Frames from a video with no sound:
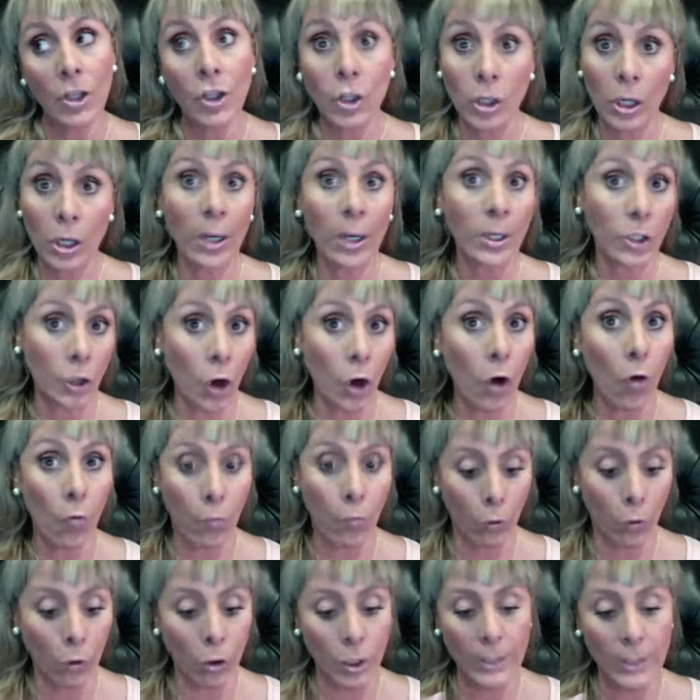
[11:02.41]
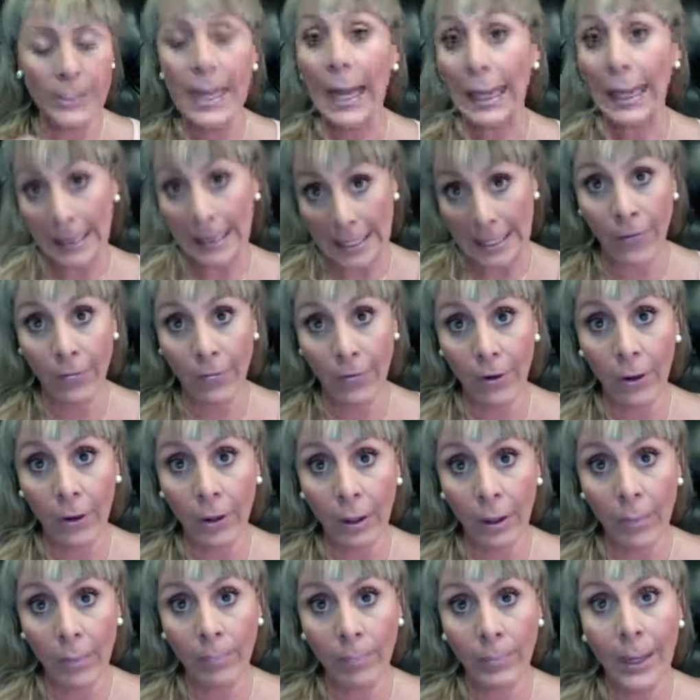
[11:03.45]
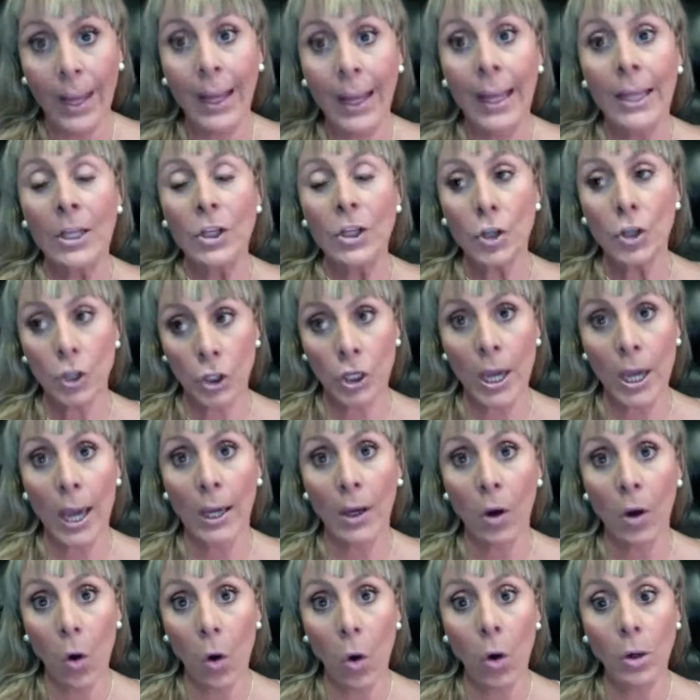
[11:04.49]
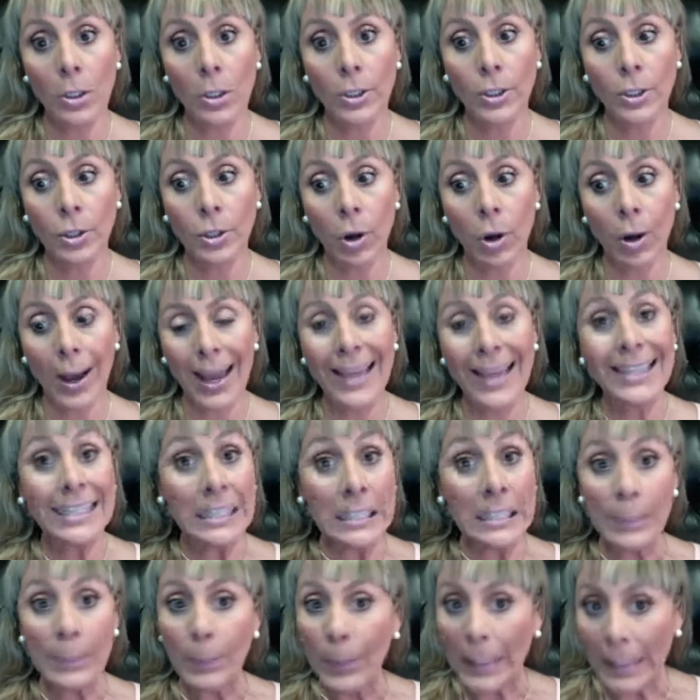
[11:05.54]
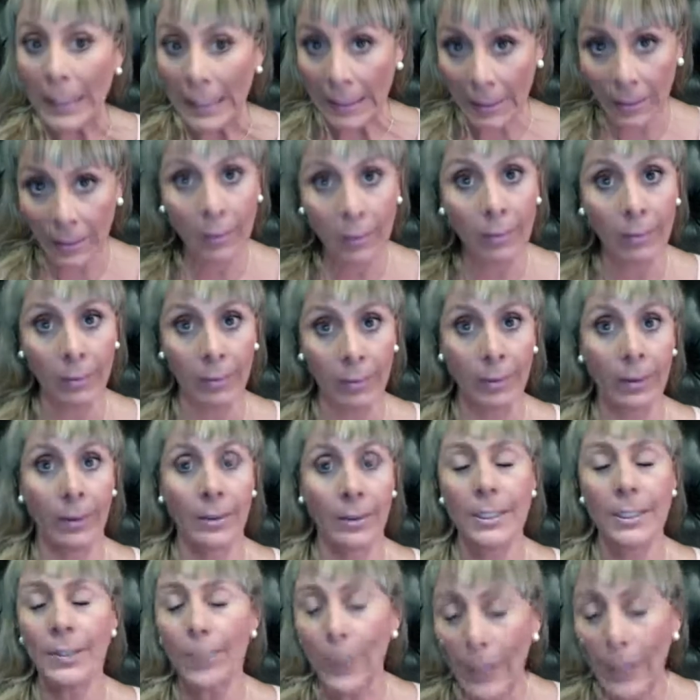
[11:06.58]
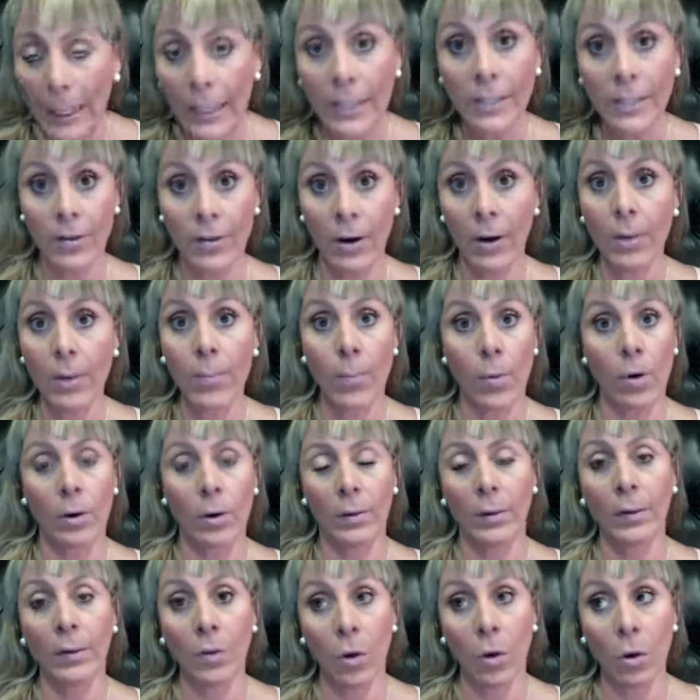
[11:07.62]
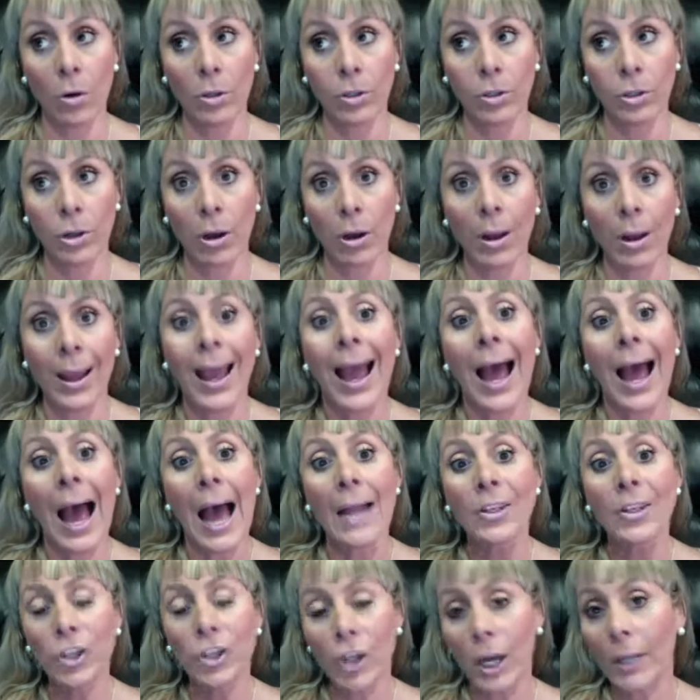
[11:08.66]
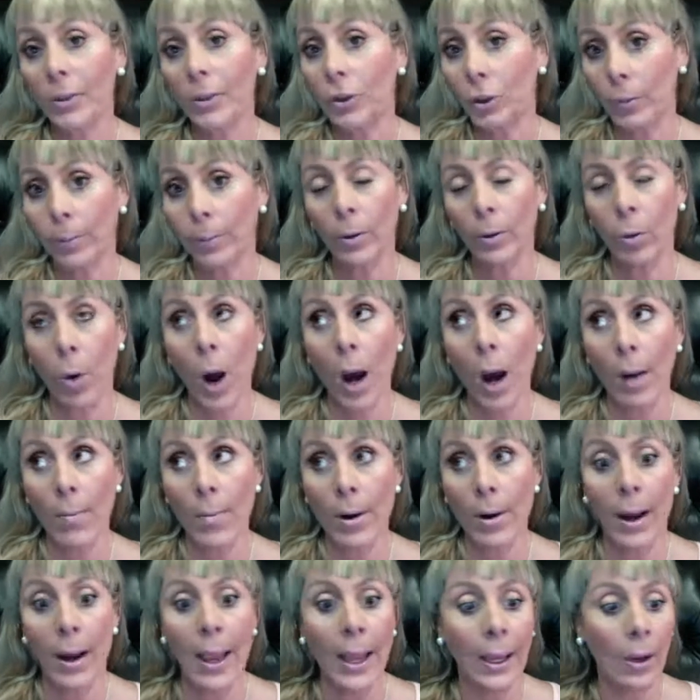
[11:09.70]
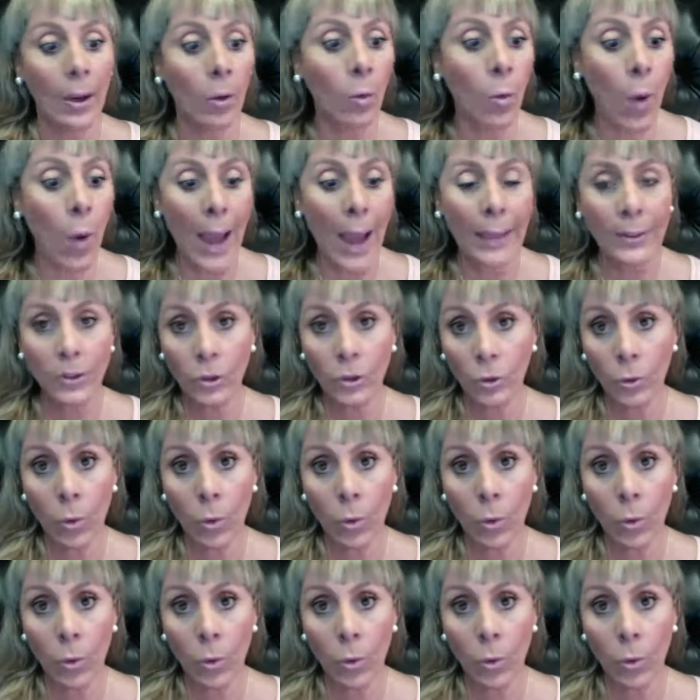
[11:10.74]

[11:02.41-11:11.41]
Check, of course, liver. Check also spleen. Spleen is very important also, and check triple warmer. Why?